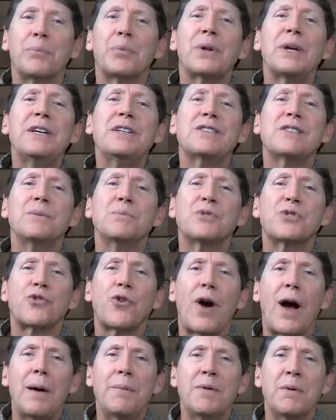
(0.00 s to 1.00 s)
Please
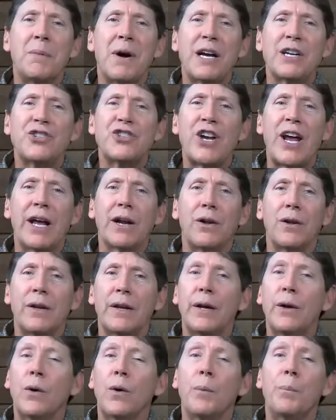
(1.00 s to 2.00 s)
subscribe to my
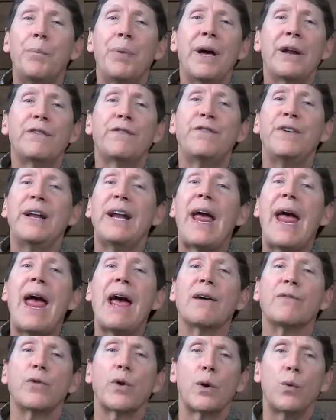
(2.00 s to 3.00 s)
channel. It'll benefit
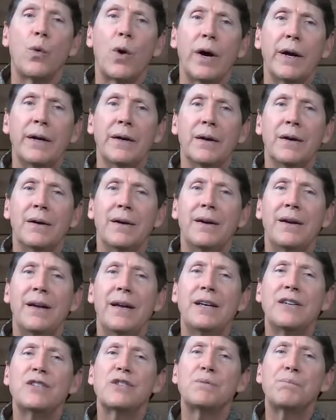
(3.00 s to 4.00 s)
everyone,
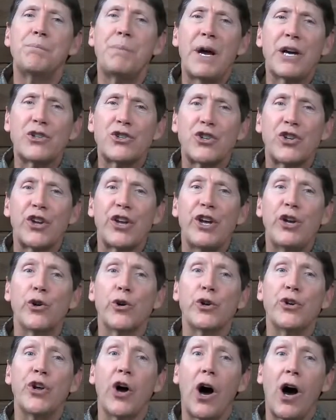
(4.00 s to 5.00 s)
especially
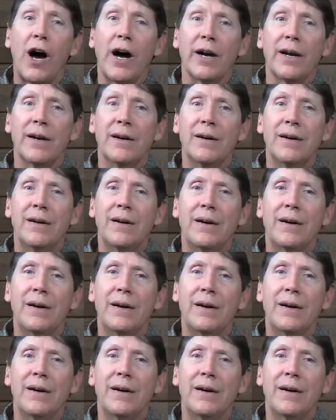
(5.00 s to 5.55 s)
your dog.